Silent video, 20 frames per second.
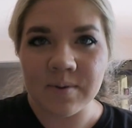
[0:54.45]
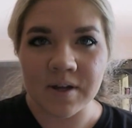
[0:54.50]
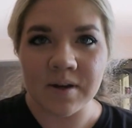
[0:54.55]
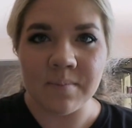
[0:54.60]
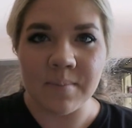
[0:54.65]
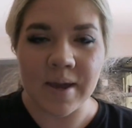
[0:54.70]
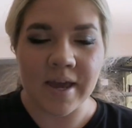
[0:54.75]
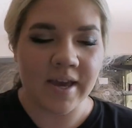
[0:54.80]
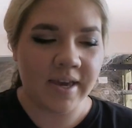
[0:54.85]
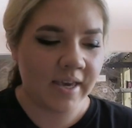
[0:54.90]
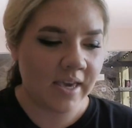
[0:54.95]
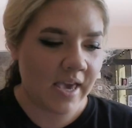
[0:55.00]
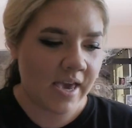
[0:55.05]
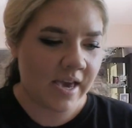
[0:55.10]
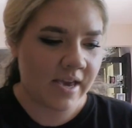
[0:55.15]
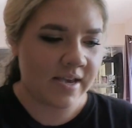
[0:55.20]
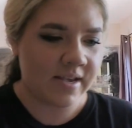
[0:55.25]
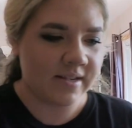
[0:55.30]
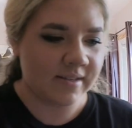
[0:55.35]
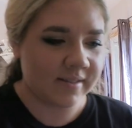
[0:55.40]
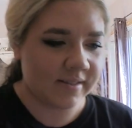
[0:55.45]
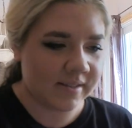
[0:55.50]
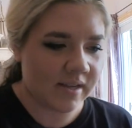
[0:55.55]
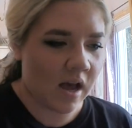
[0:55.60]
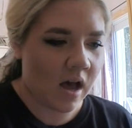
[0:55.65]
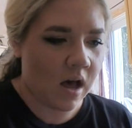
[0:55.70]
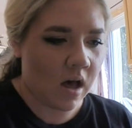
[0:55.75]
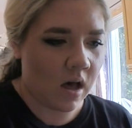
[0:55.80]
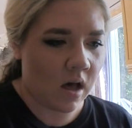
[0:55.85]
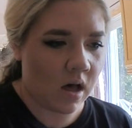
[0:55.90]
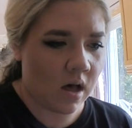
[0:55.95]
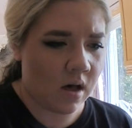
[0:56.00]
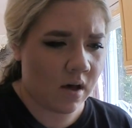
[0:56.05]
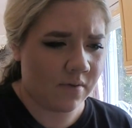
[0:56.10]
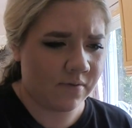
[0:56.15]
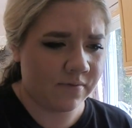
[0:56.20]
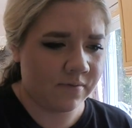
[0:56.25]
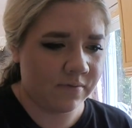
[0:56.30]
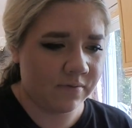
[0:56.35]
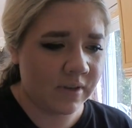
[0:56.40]
going to make is
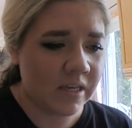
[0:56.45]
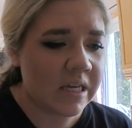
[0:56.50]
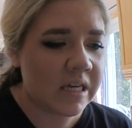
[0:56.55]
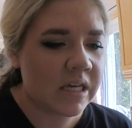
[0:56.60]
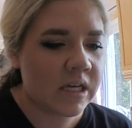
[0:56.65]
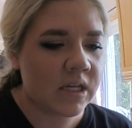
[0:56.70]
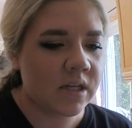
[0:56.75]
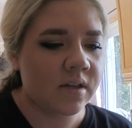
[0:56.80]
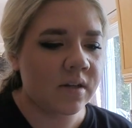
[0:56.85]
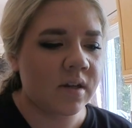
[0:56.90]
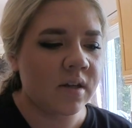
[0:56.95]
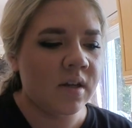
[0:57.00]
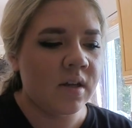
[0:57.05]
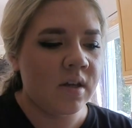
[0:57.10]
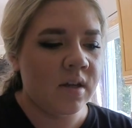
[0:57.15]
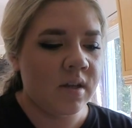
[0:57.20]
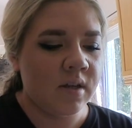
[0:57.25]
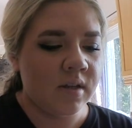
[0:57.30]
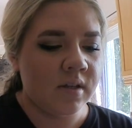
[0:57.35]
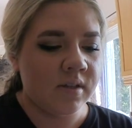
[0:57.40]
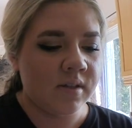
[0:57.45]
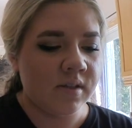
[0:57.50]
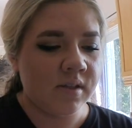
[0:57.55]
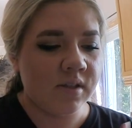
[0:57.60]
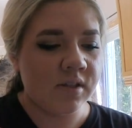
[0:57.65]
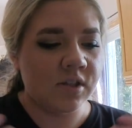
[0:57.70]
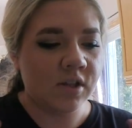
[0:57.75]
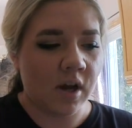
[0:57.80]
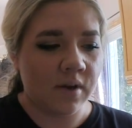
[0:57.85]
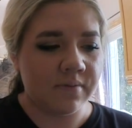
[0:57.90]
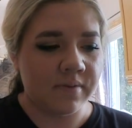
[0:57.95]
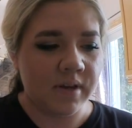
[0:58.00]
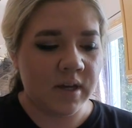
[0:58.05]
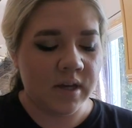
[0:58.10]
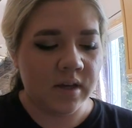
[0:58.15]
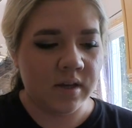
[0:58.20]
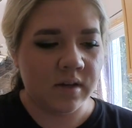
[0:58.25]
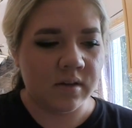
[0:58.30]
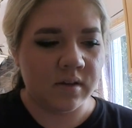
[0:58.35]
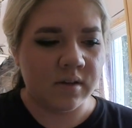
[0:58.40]
vegan
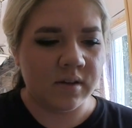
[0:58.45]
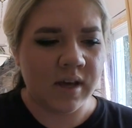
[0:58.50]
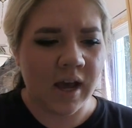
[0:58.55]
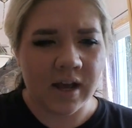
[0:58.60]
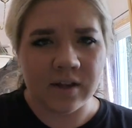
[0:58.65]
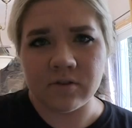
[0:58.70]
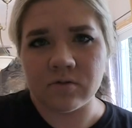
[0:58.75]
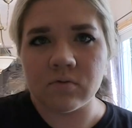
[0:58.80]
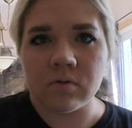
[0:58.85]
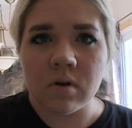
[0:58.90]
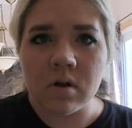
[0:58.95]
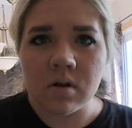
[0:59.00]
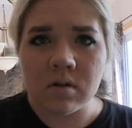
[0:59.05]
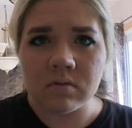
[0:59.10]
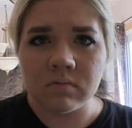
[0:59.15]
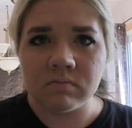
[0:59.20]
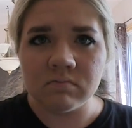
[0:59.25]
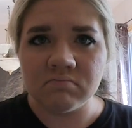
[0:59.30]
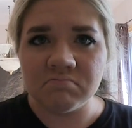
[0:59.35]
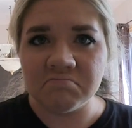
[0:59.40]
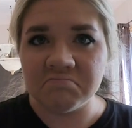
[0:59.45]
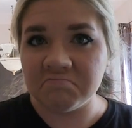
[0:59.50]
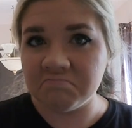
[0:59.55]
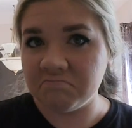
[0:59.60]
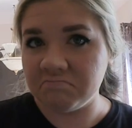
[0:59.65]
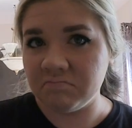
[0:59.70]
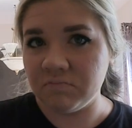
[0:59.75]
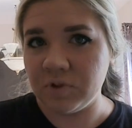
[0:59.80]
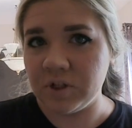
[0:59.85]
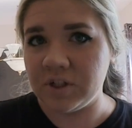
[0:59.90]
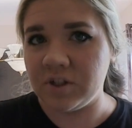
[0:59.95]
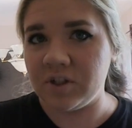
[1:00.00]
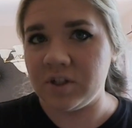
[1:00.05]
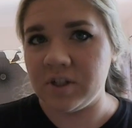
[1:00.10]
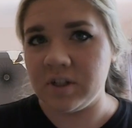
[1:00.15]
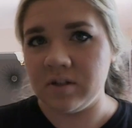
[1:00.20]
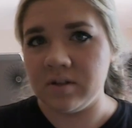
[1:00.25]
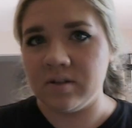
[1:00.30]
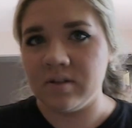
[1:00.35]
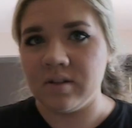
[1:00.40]
stuffing casserole,
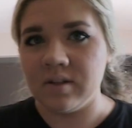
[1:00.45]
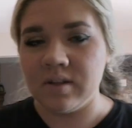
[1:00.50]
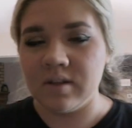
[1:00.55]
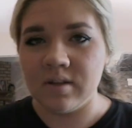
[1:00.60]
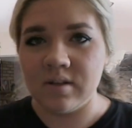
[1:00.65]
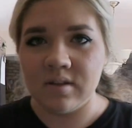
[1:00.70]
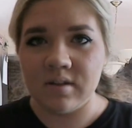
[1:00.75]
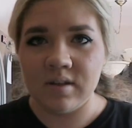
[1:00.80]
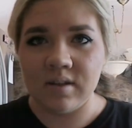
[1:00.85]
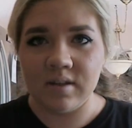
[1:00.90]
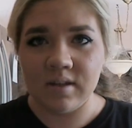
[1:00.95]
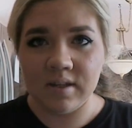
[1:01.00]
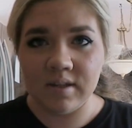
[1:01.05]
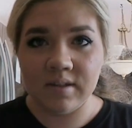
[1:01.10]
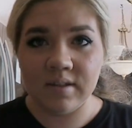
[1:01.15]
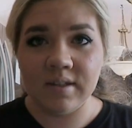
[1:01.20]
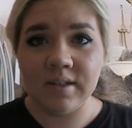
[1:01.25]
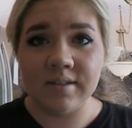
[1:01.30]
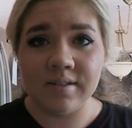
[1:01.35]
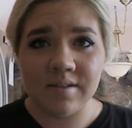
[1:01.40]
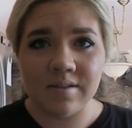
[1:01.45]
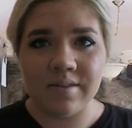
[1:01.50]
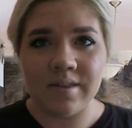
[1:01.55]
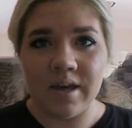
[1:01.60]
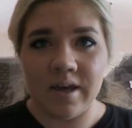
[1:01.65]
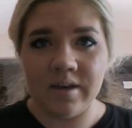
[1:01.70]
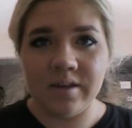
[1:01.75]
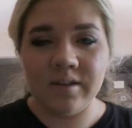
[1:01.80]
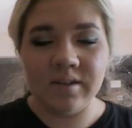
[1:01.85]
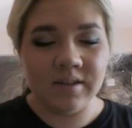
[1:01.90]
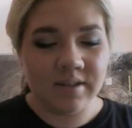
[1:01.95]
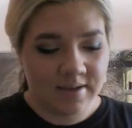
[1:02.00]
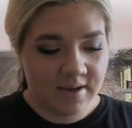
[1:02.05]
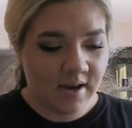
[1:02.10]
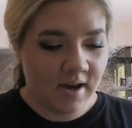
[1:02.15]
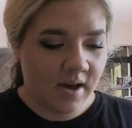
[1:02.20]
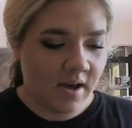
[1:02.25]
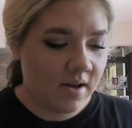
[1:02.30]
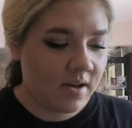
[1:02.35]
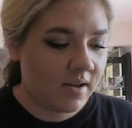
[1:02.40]
which is a thing,
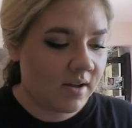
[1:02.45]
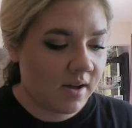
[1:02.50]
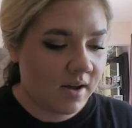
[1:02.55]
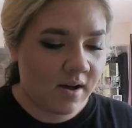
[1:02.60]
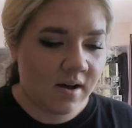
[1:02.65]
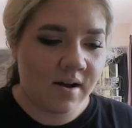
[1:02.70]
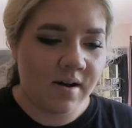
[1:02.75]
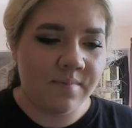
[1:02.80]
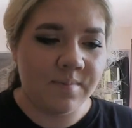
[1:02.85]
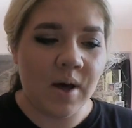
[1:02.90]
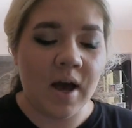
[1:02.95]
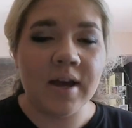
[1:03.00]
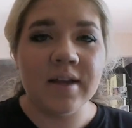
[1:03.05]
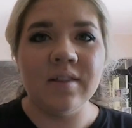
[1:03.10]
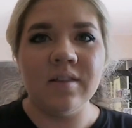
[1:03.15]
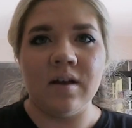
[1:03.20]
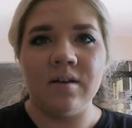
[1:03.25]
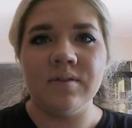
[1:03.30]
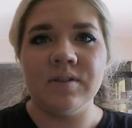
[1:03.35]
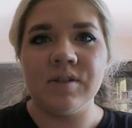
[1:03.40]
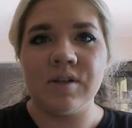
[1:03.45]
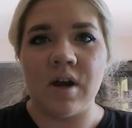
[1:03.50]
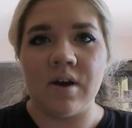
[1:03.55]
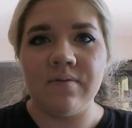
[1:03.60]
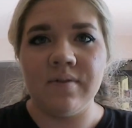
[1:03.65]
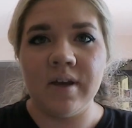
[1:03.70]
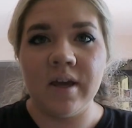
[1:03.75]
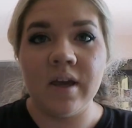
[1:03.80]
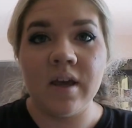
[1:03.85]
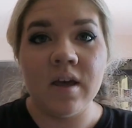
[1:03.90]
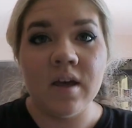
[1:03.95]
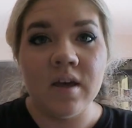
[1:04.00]
yeah. I love stuffing,